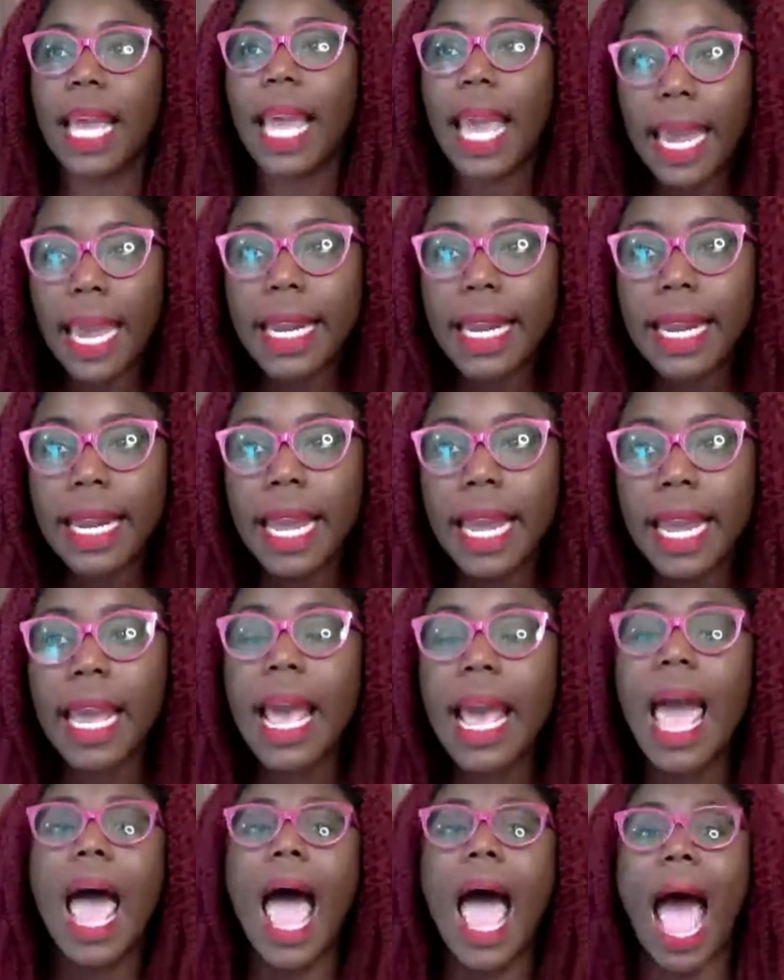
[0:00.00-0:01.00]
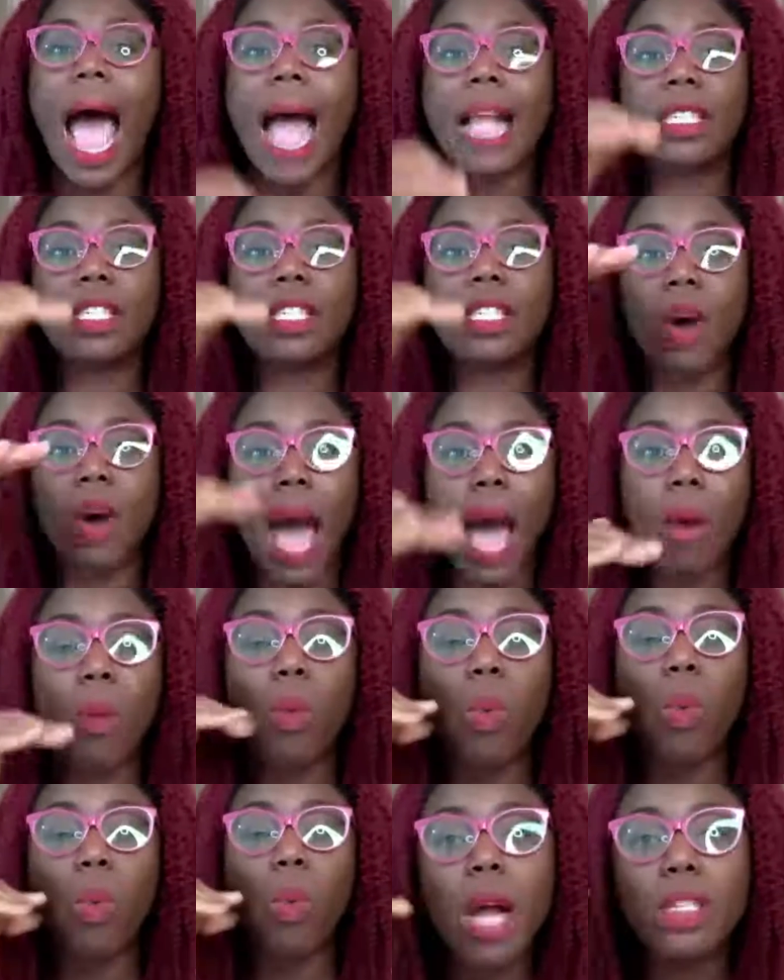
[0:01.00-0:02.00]
Any day. And so I
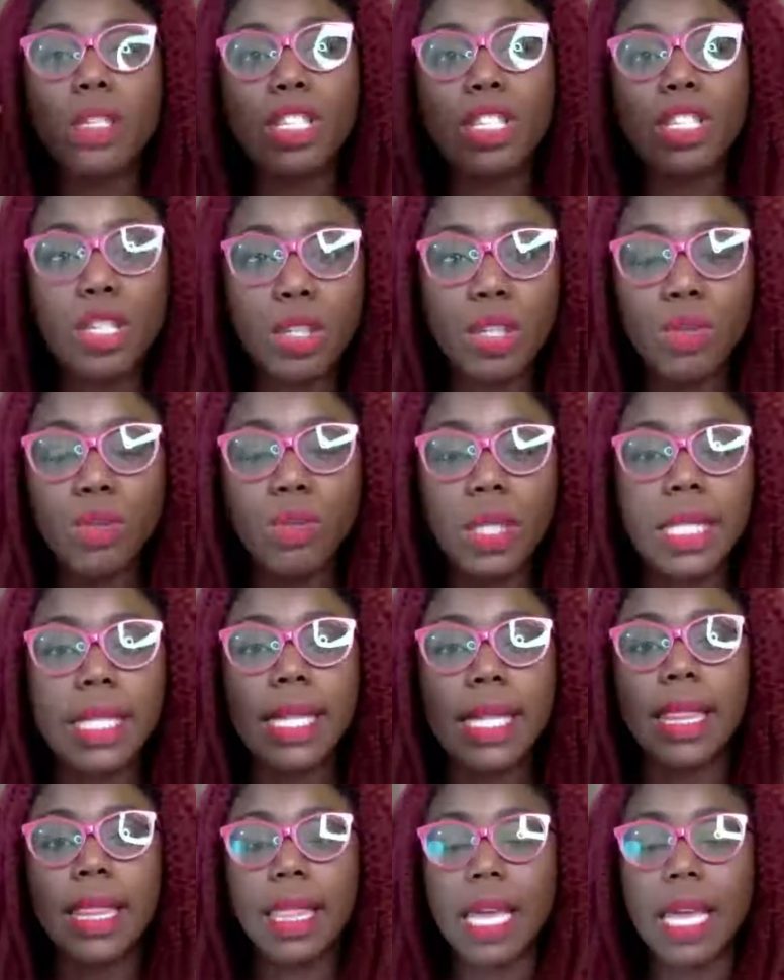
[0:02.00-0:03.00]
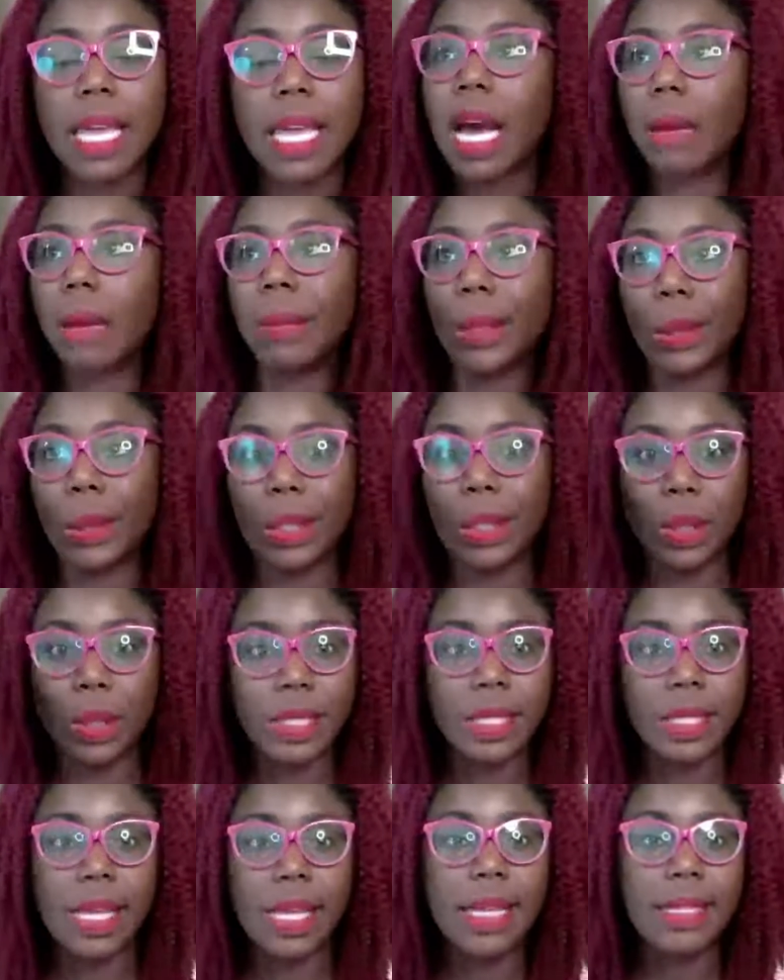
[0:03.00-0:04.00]
want you to think about
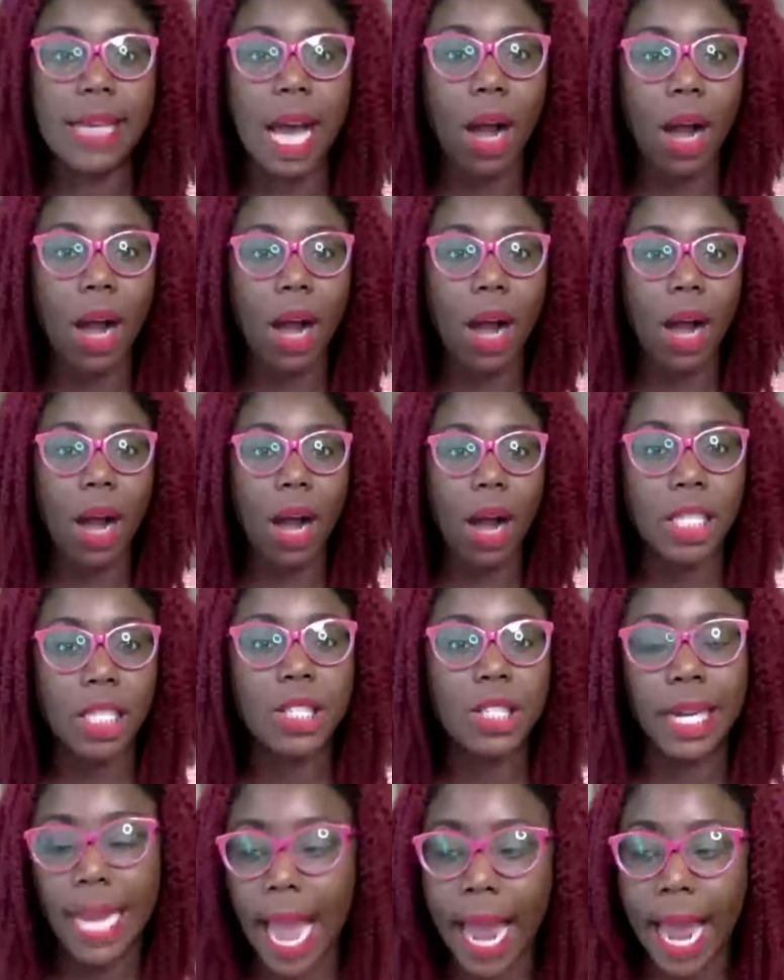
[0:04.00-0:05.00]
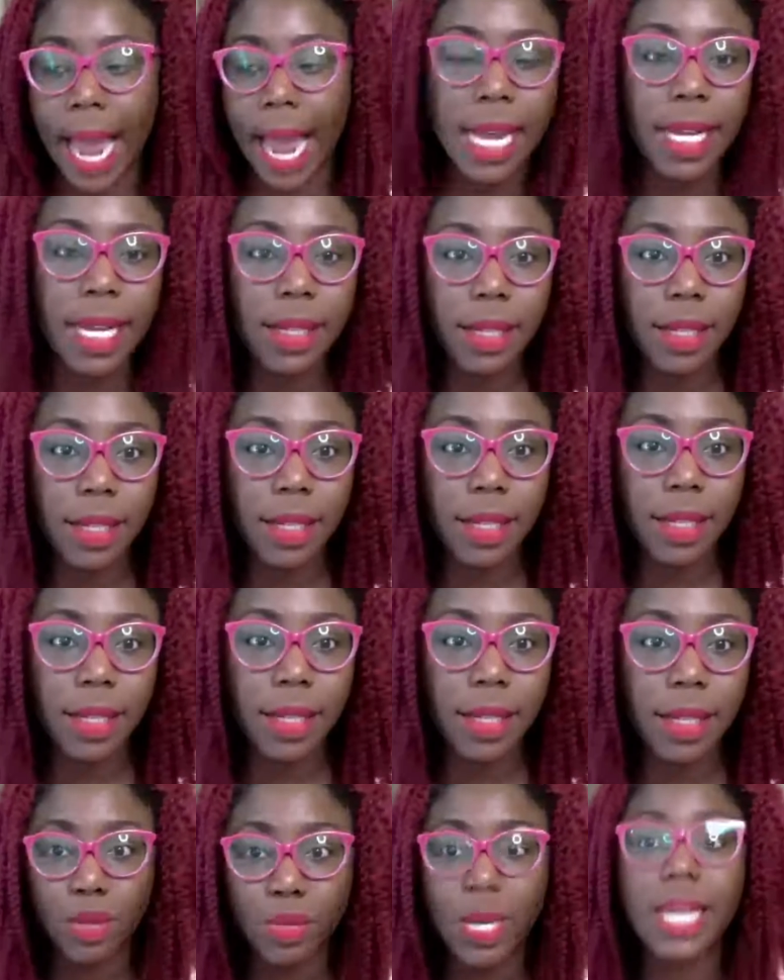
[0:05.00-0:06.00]
those things that come naturally and easy to
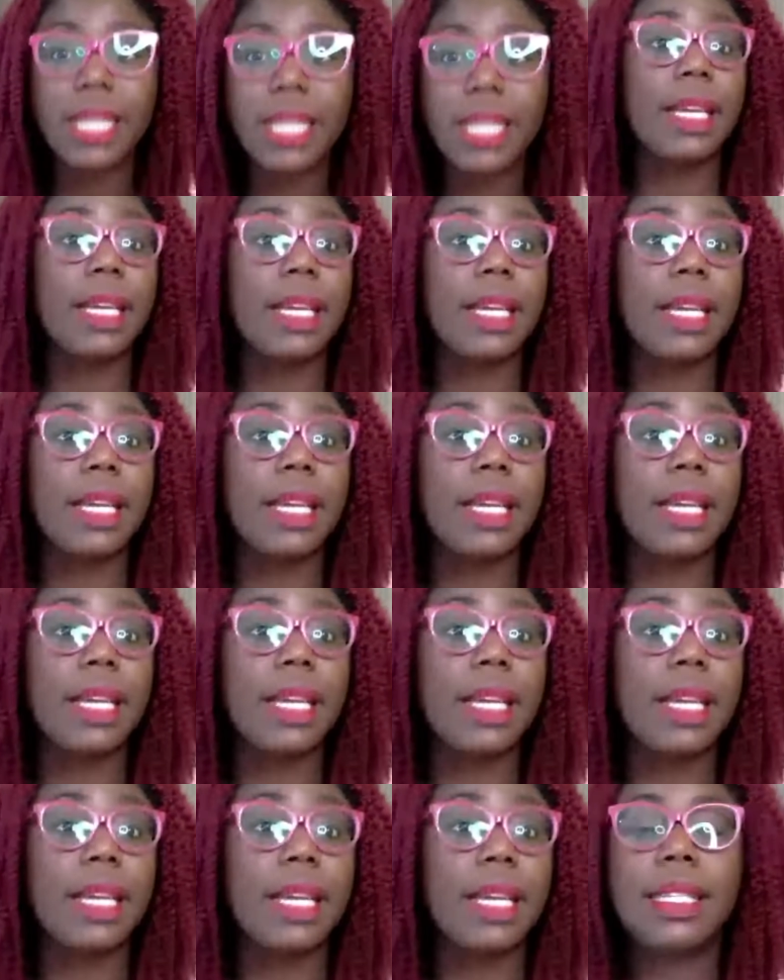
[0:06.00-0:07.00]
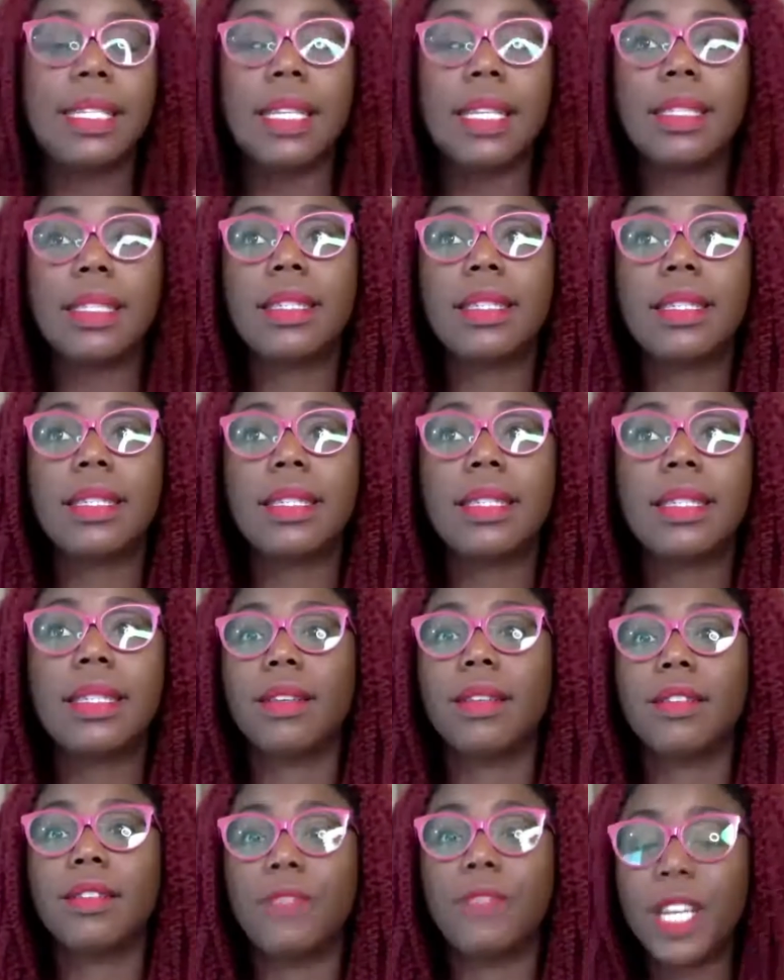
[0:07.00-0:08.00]
you. Is it
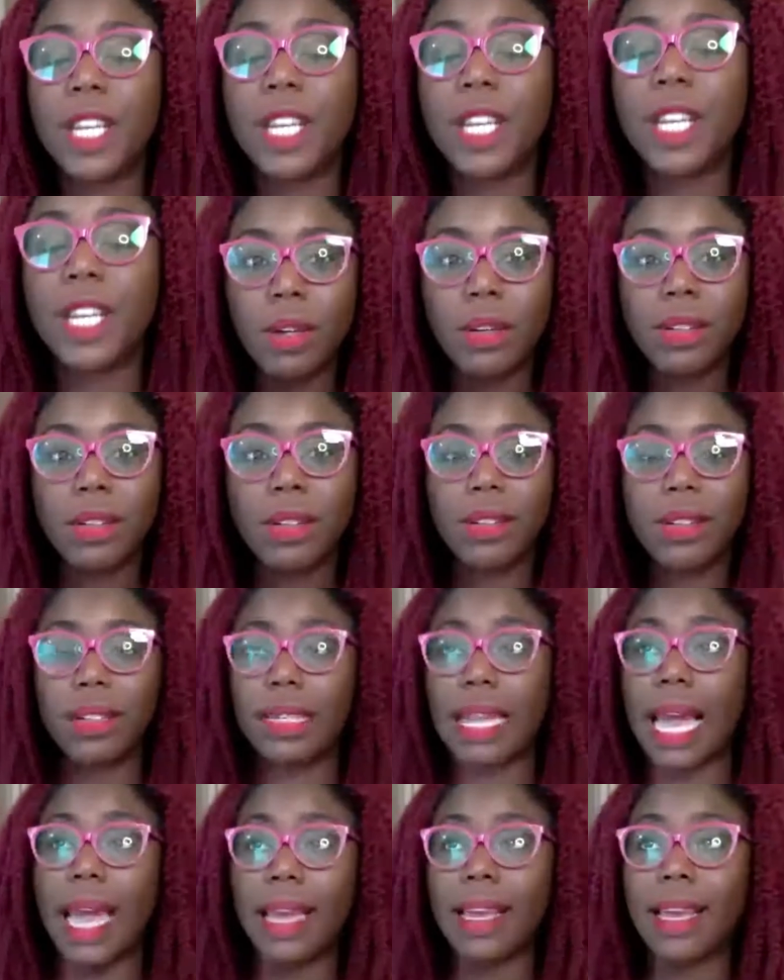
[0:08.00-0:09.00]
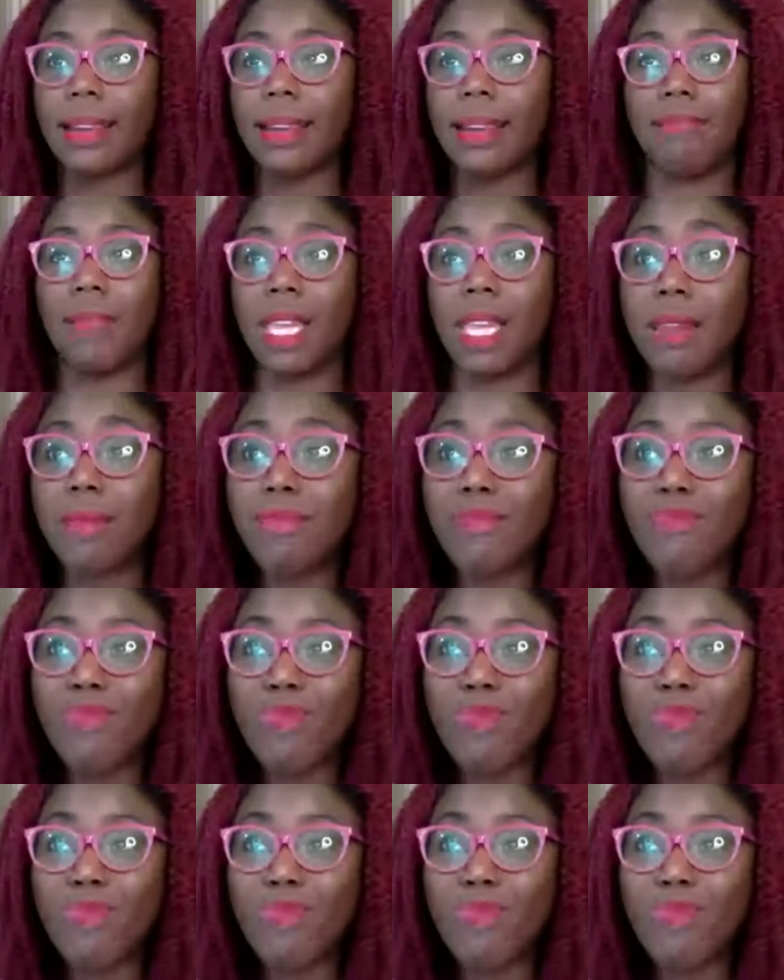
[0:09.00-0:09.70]
video like me?